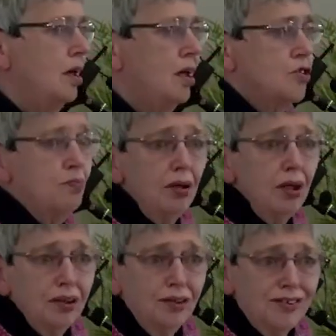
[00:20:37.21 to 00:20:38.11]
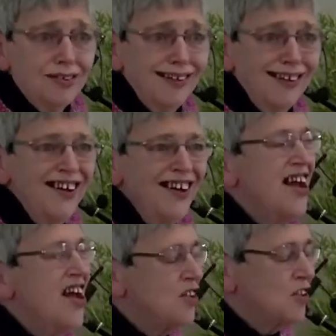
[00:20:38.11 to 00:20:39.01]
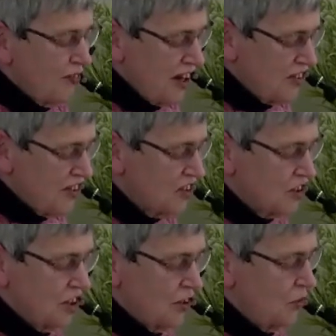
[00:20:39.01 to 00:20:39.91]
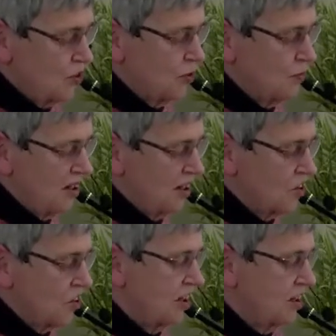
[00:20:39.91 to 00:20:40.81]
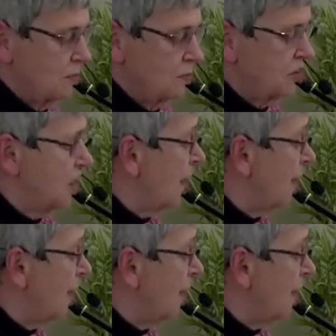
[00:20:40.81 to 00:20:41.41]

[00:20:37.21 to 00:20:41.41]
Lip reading: It's brilliant. It's fantastic. We should be excited about it.